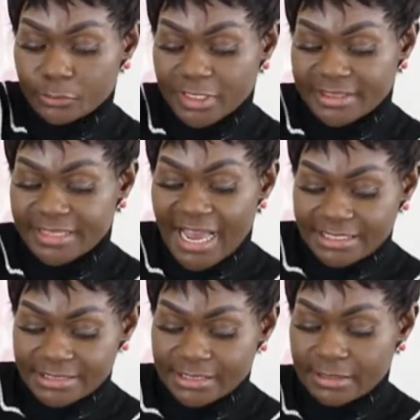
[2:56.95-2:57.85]
with
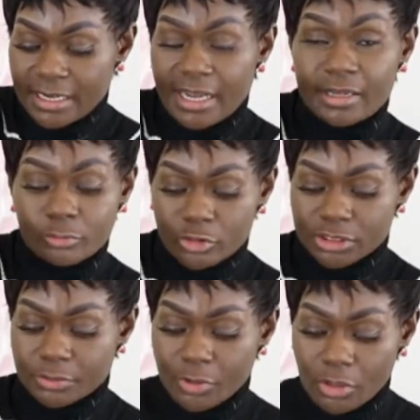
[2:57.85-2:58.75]
that, I'm going
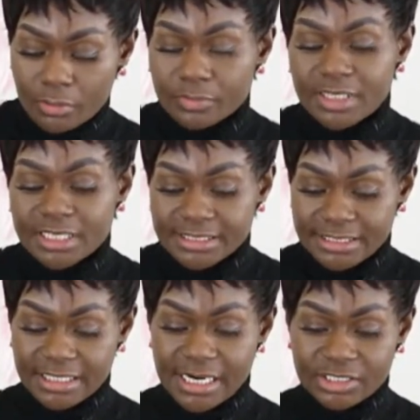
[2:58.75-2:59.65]
to put this
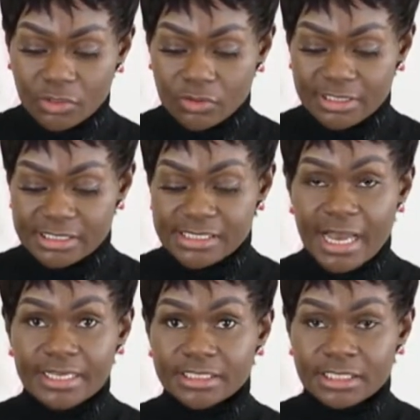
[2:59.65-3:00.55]
ganache on the
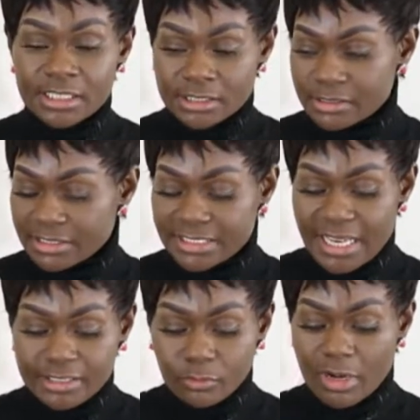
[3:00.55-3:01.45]
side to
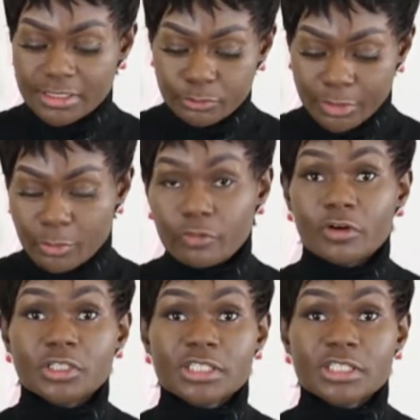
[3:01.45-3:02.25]
set whilst we move on